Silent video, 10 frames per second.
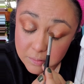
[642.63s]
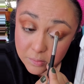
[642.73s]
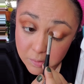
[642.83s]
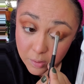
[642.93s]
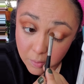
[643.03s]

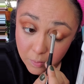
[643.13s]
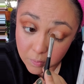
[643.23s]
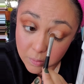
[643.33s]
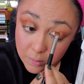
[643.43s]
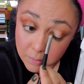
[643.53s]
So
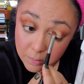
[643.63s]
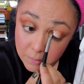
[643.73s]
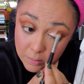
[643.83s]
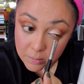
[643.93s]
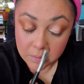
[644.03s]

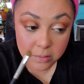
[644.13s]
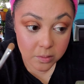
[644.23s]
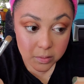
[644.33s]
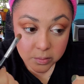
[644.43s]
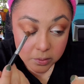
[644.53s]

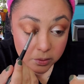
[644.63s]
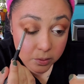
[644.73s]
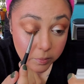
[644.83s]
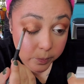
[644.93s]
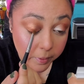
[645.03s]
the
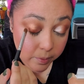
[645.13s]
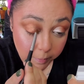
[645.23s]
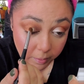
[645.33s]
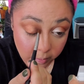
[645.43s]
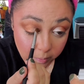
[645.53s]
glitter
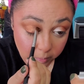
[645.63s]
primer